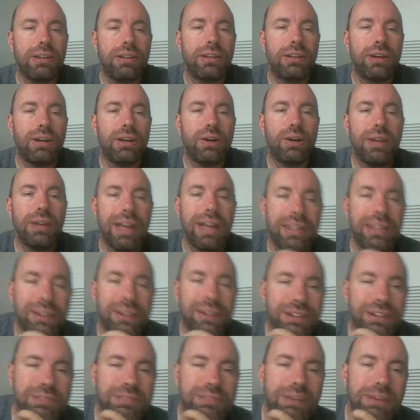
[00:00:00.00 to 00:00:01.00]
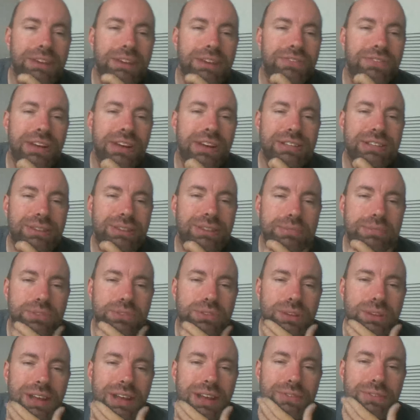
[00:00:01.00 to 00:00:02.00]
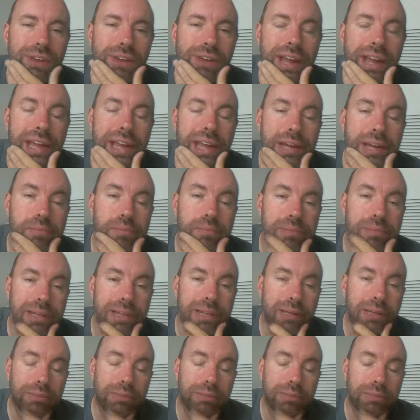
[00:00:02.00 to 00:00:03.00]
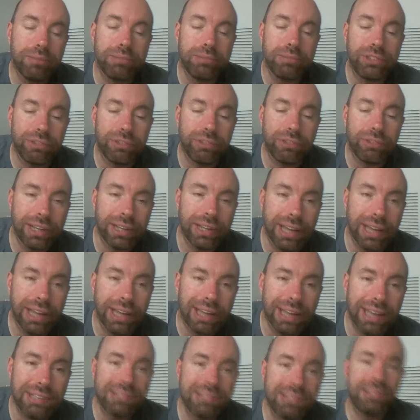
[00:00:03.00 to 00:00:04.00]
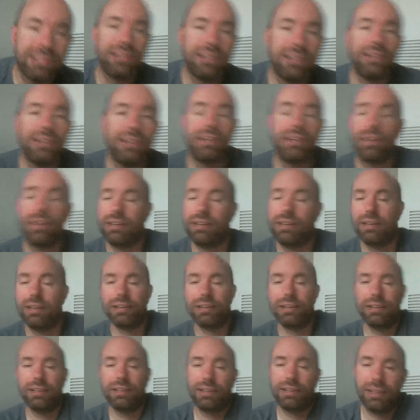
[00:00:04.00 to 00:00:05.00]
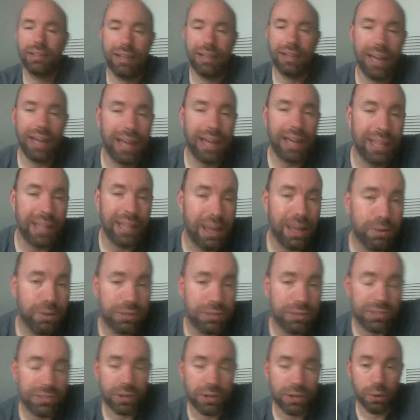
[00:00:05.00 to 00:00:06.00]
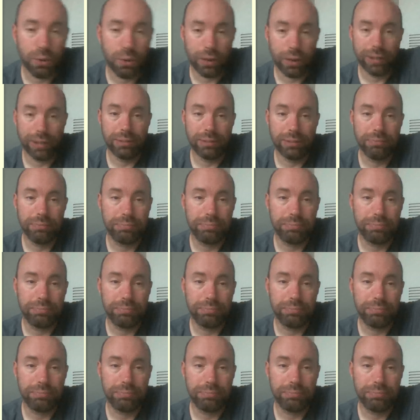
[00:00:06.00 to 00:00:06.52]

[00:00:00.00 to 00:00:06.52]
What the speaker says: Oh, yeah, there it is. Modified scripts to account for AM, PM, and screencasts. Yeah, that was annoying.